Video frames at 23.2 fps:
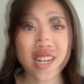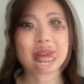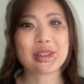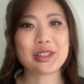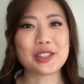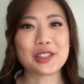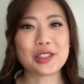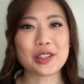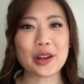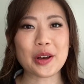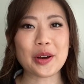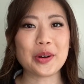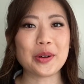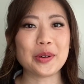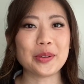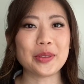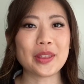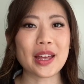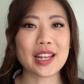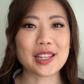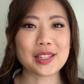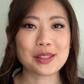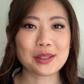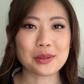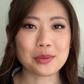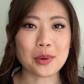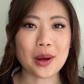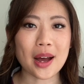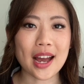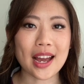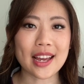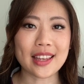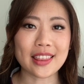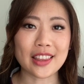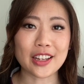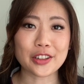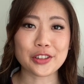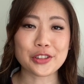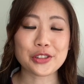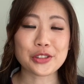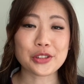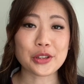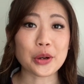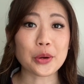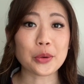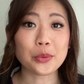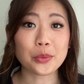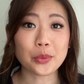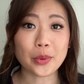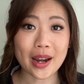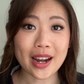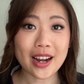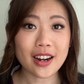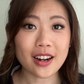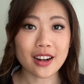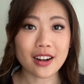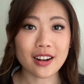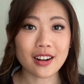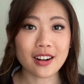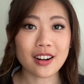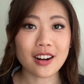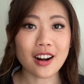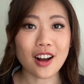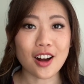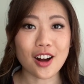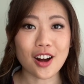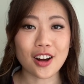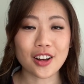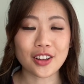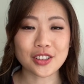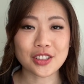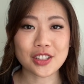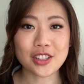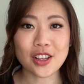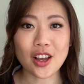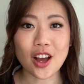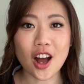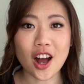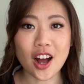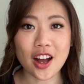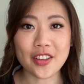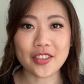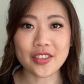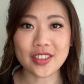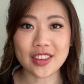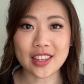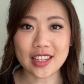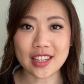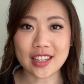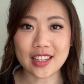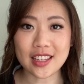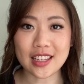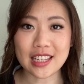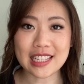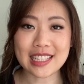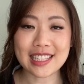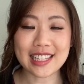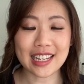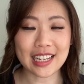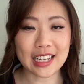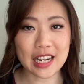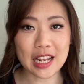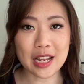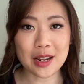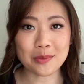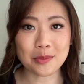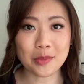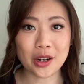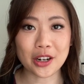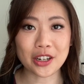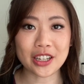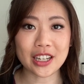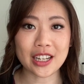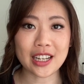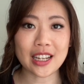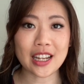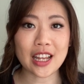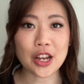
So that's why they're so rare all on the secondhand market.